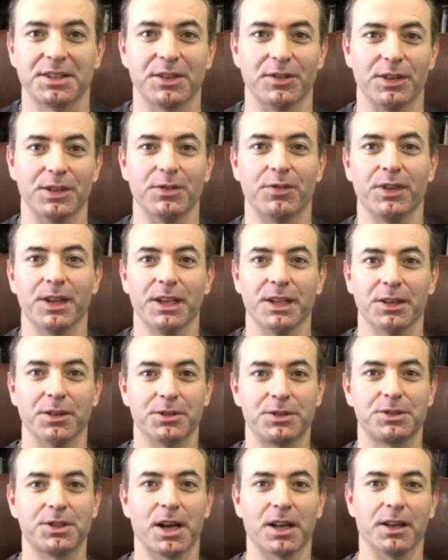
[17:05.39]
Series video.
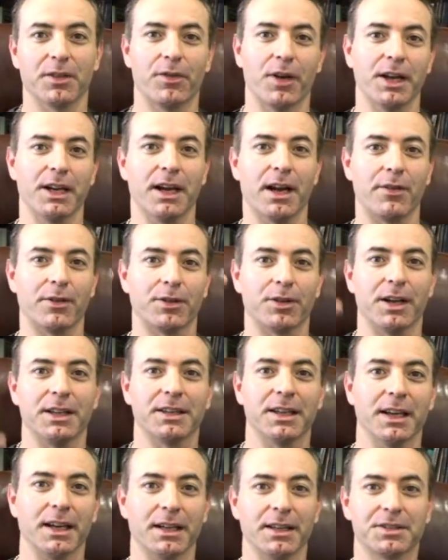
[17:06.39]
It's John Lavenia. Have a great
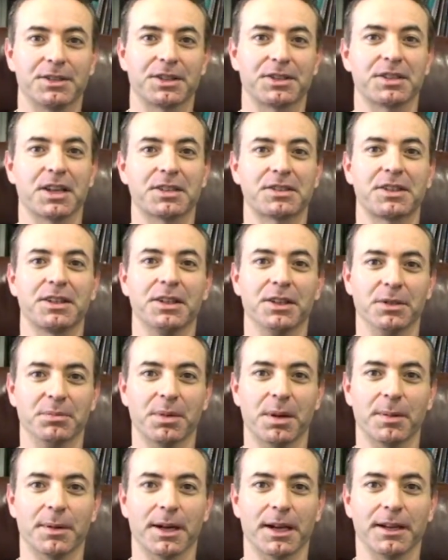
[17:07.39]
day. Success to you.
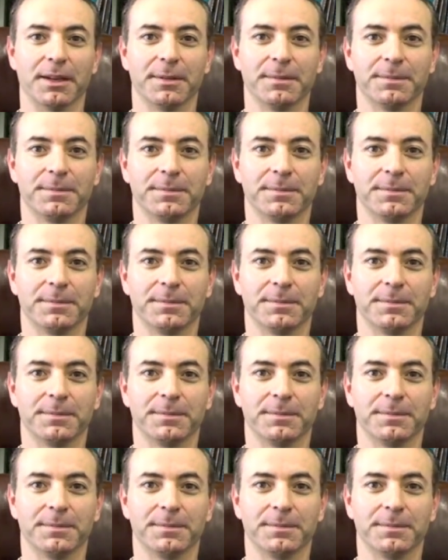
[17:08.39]
Bye-bye.